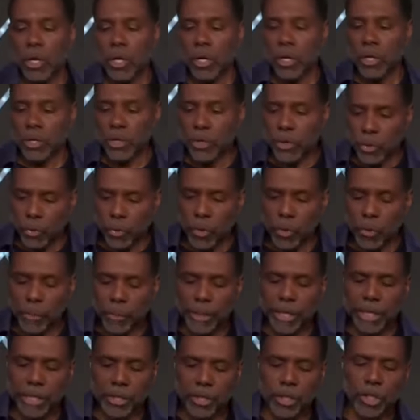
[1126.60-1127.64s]
you will
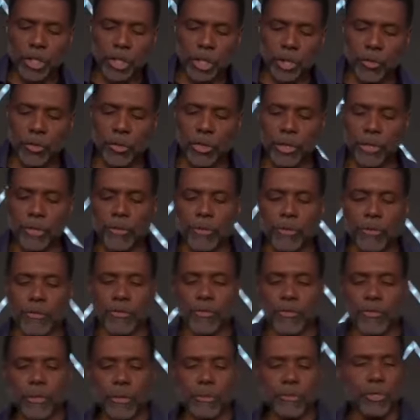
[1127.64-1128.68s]
be excluded
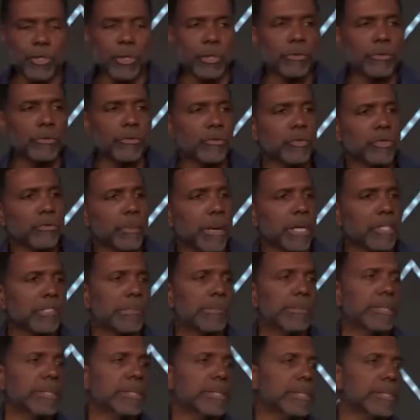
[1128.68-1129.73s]
from certain
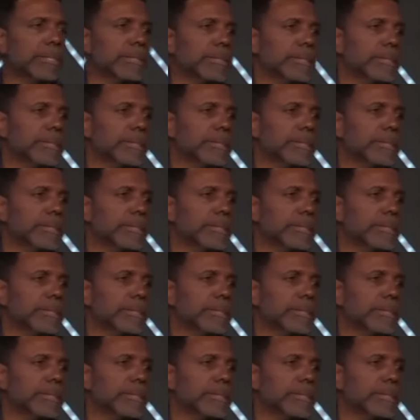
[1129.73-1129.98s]
responsibilities.